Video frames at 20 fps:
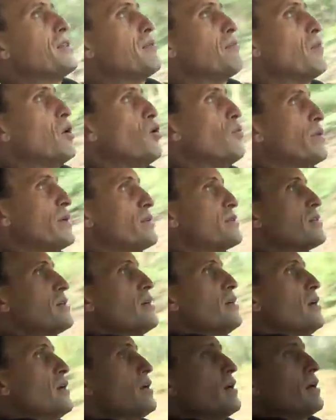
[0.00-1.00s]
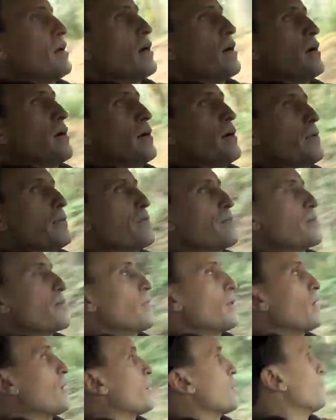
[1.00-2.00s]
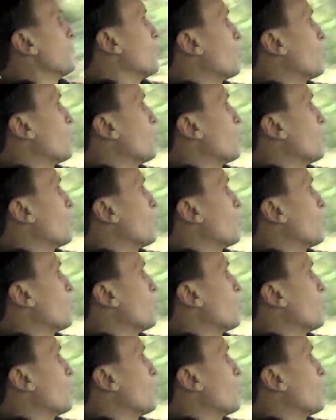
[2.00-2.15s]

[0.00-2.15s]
in the moment, the